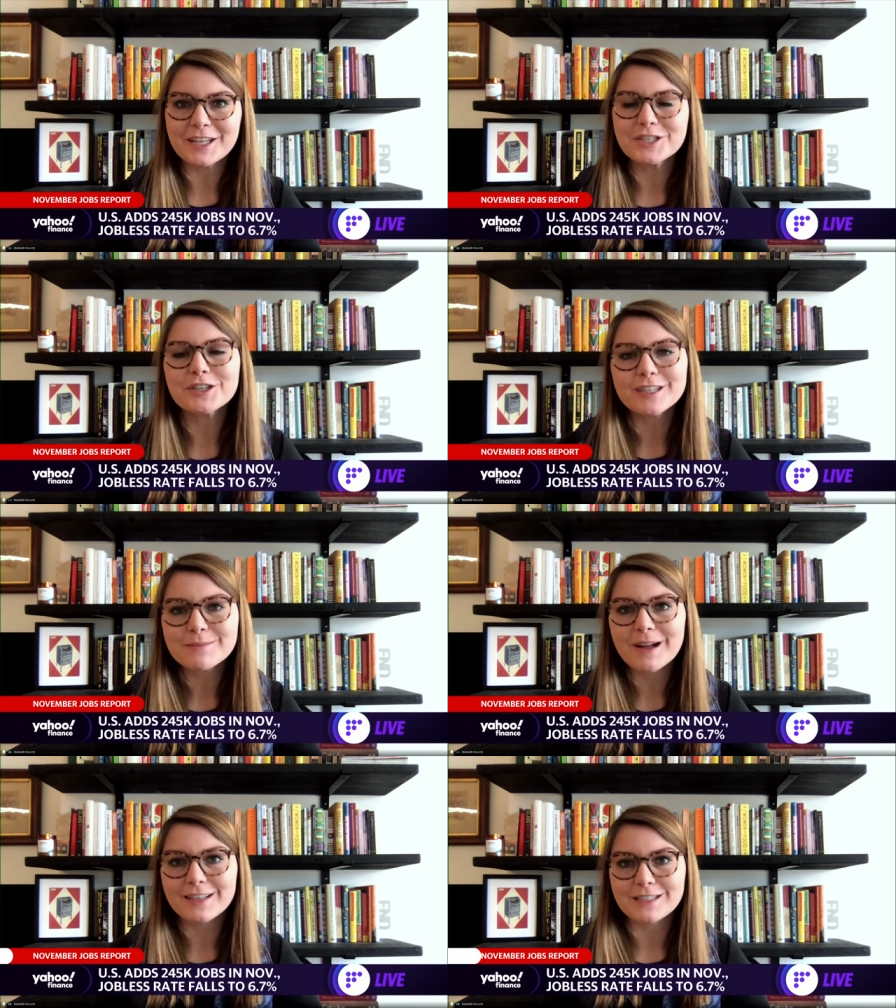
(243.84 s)
an
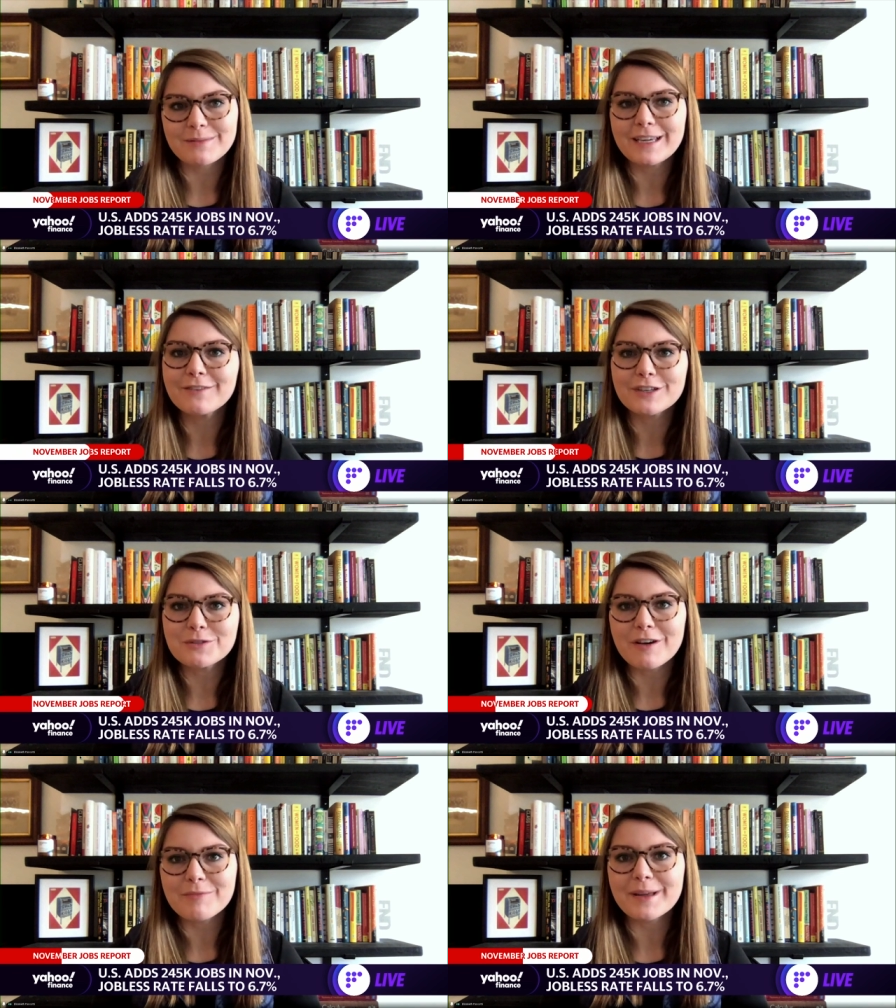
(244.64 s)
insurance policy being for
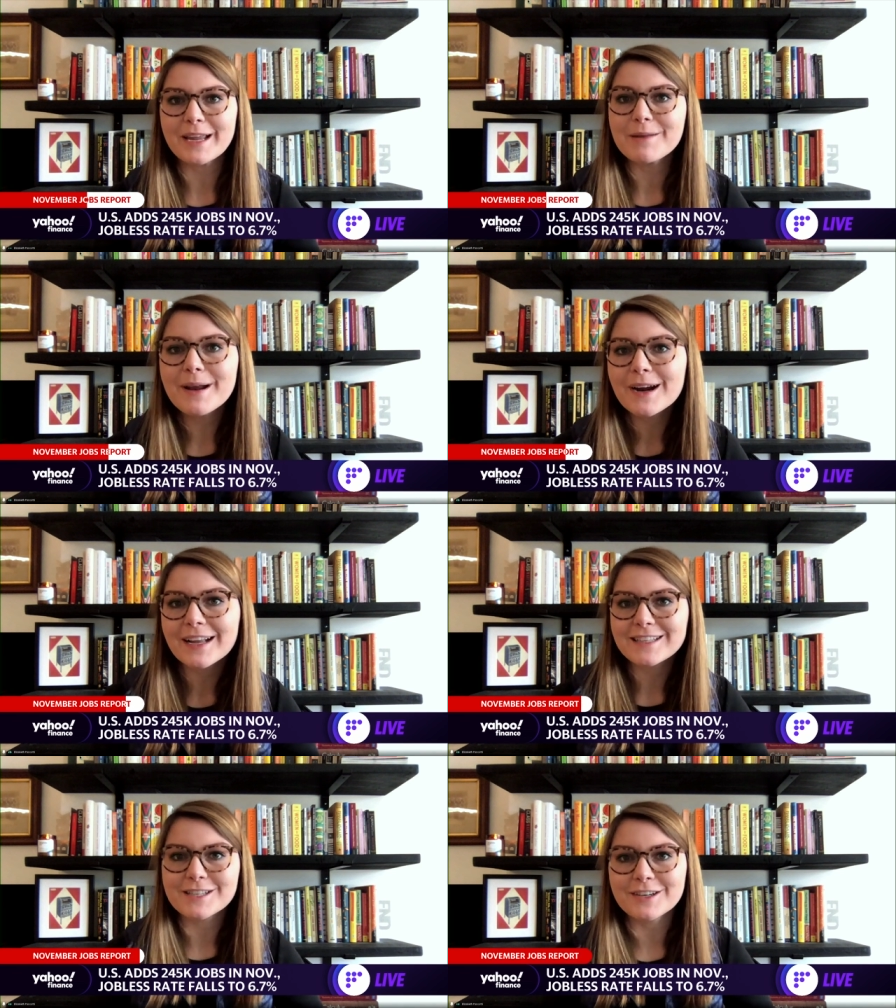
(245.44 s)
12 million
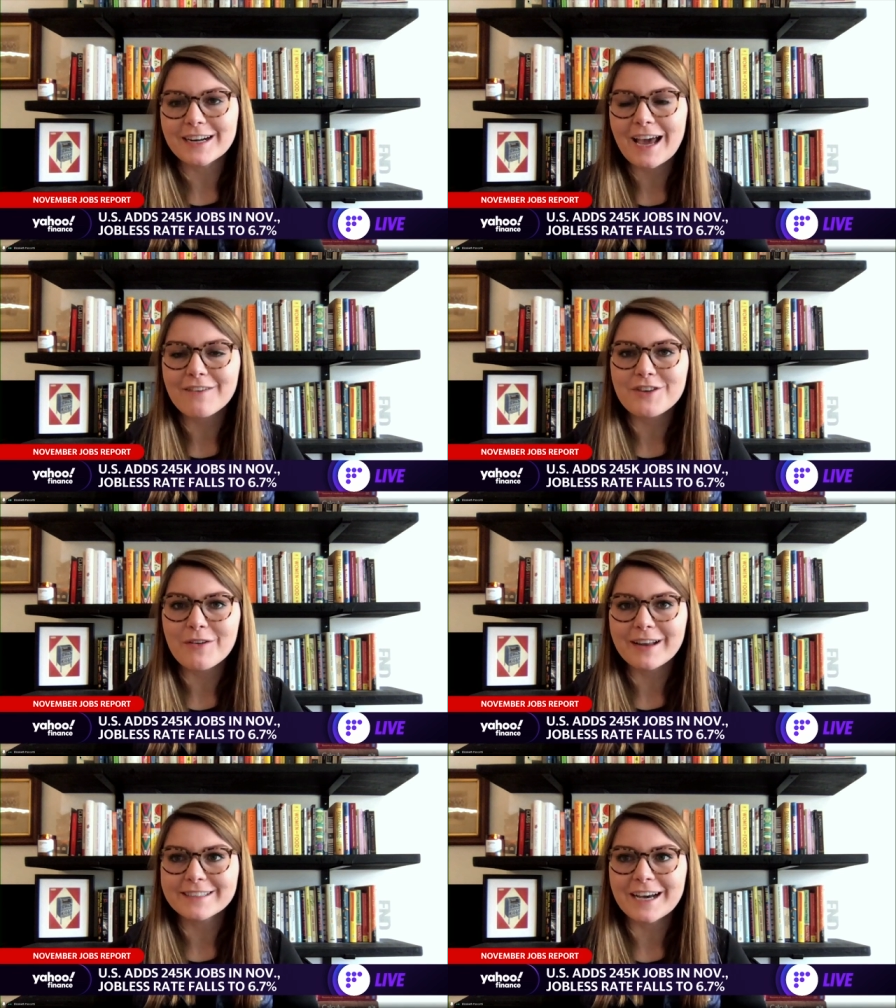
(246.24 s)
Americans that are going to have
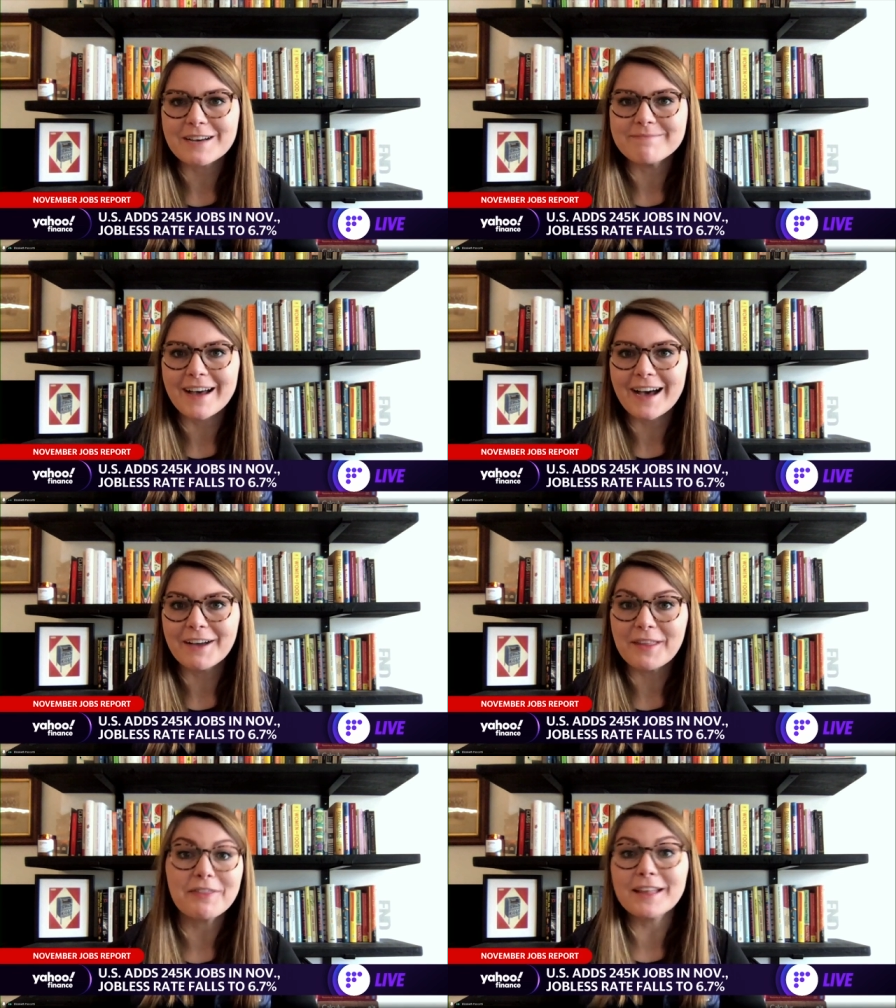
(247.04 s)
no income.
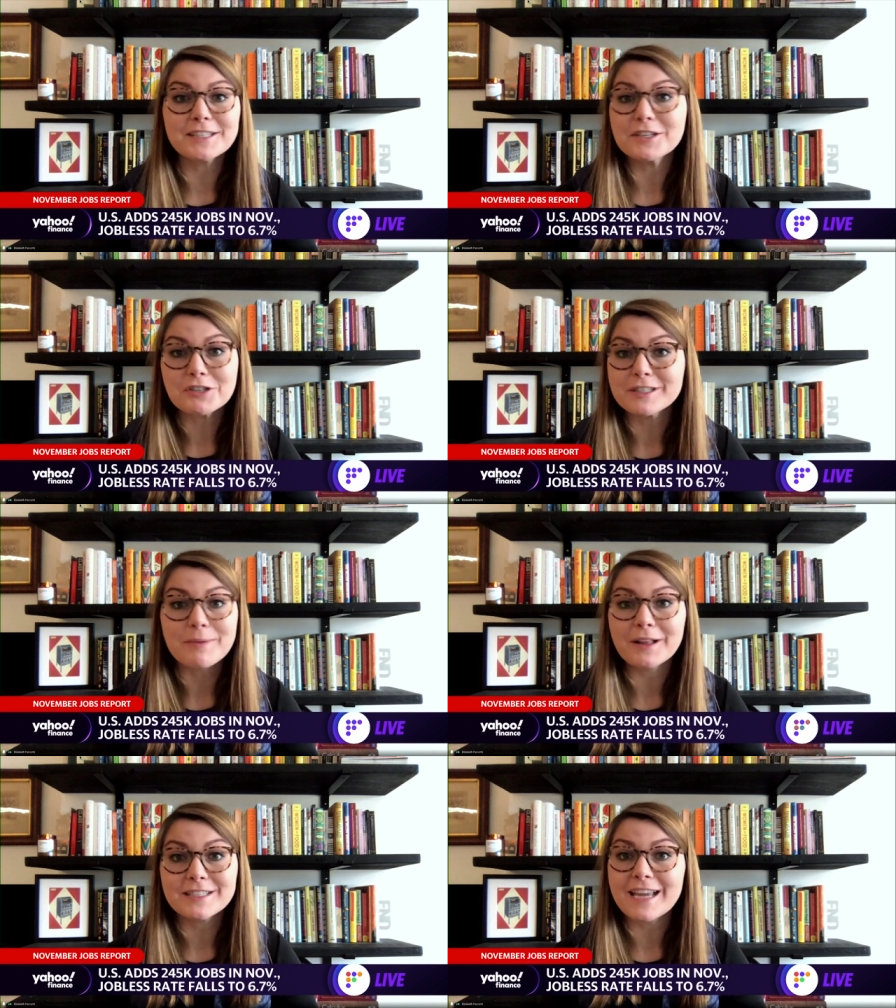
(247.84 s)
Uh, that's an insurance
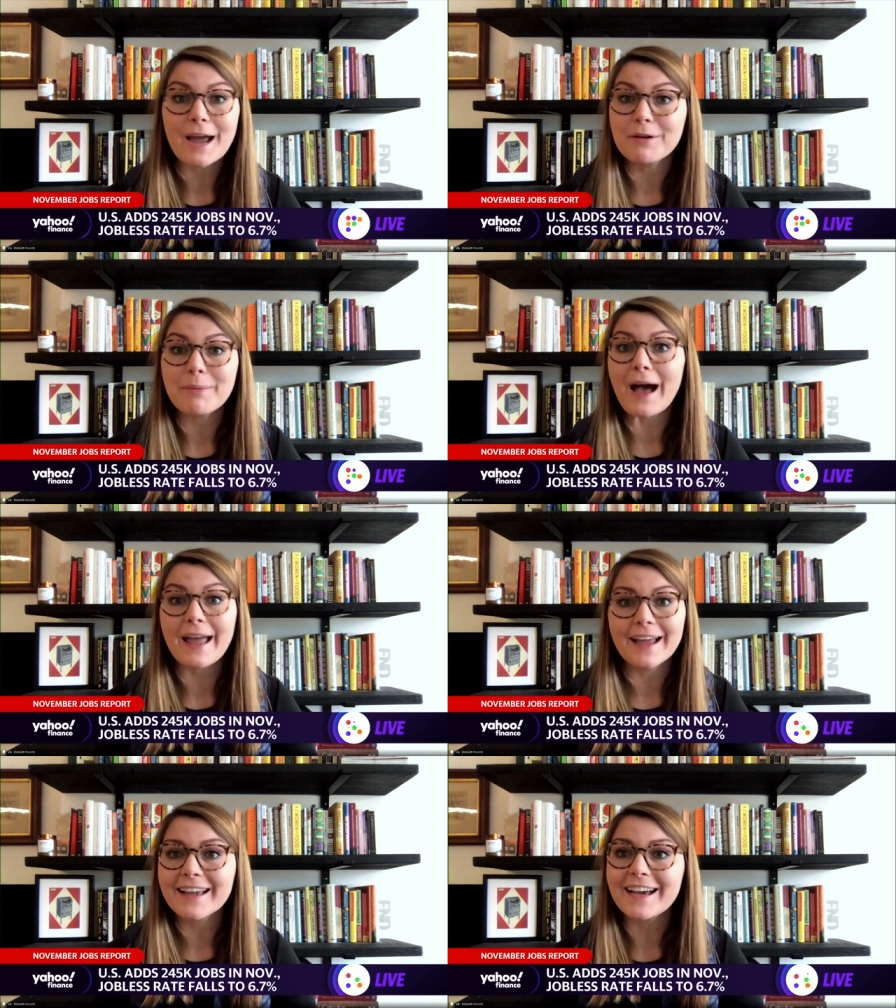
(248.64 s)
policy I would
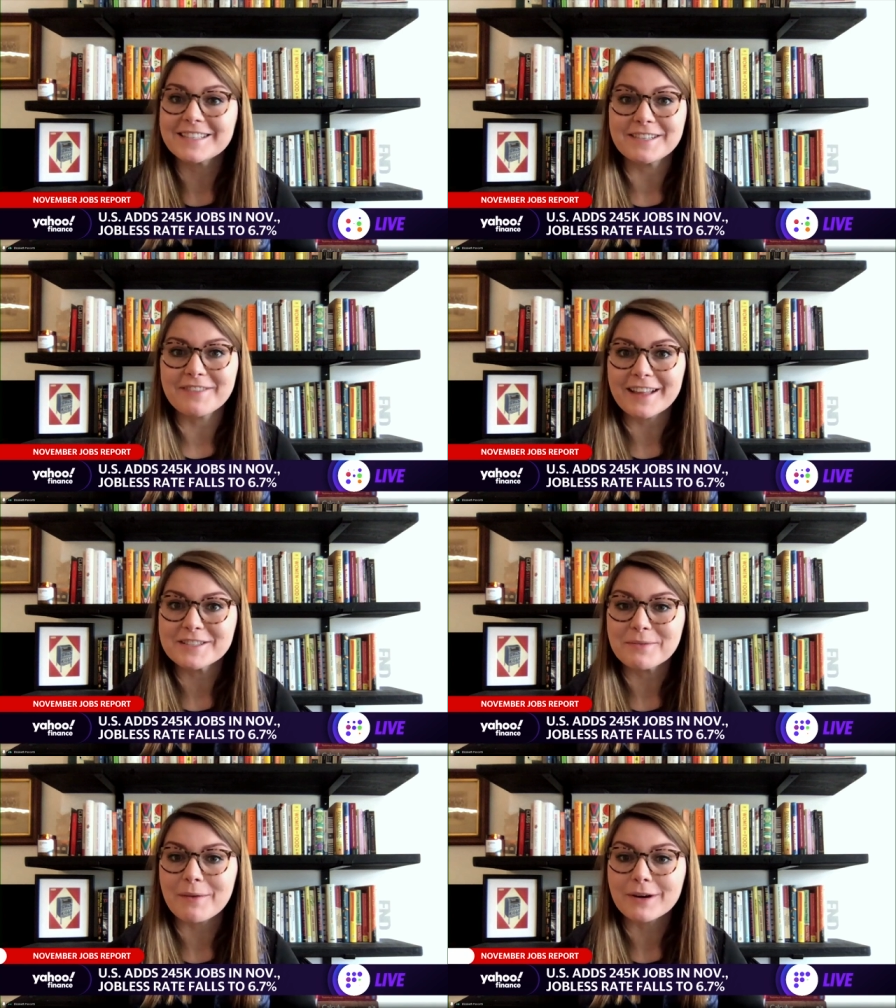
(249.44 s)
buy, I guess, if
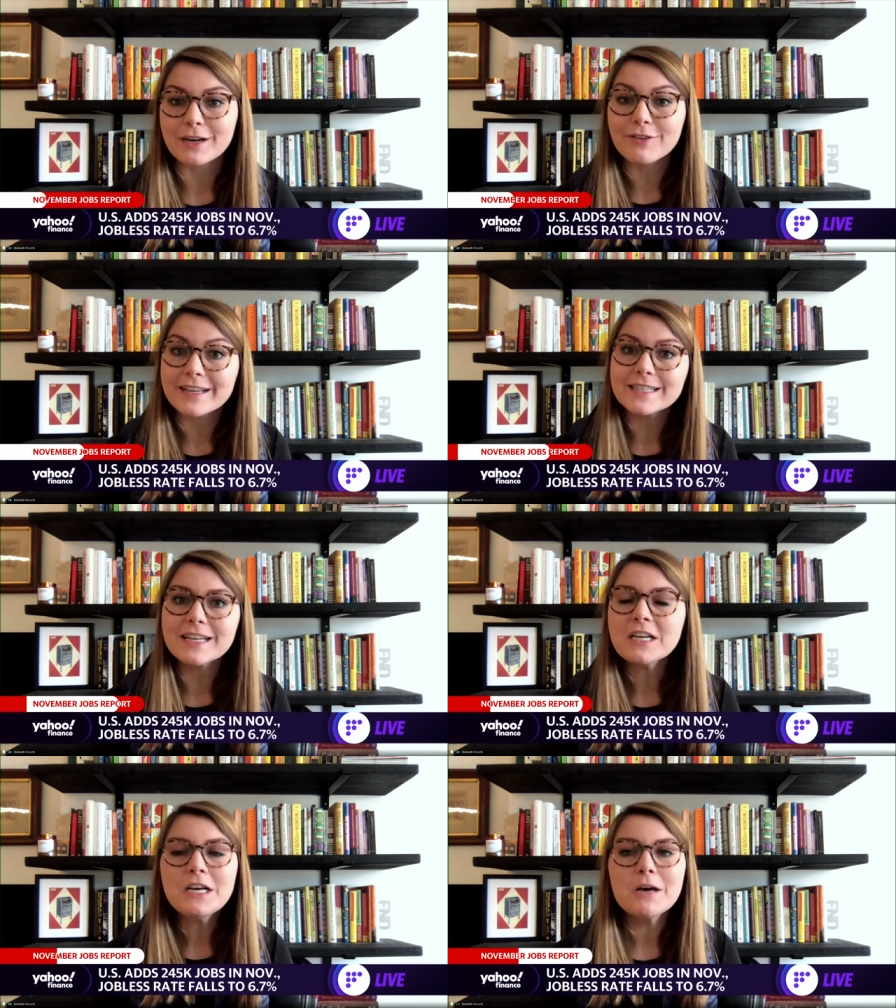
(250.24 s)
that's the way we're going to phrase it.